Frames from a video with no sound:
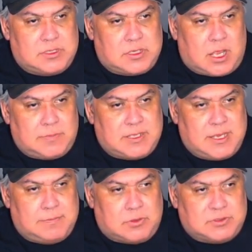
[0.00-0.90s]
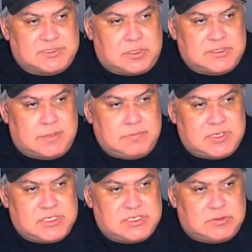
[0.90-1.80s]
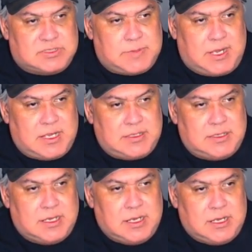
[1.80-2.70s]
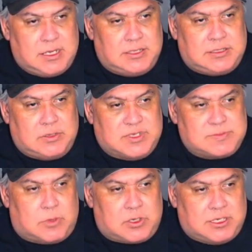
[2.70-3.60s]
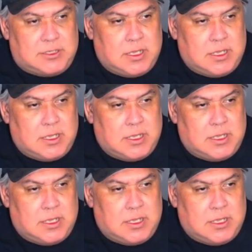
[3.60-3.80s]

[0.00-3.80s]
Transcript: complicate Polestar's ambitions to expand in the U.S. market.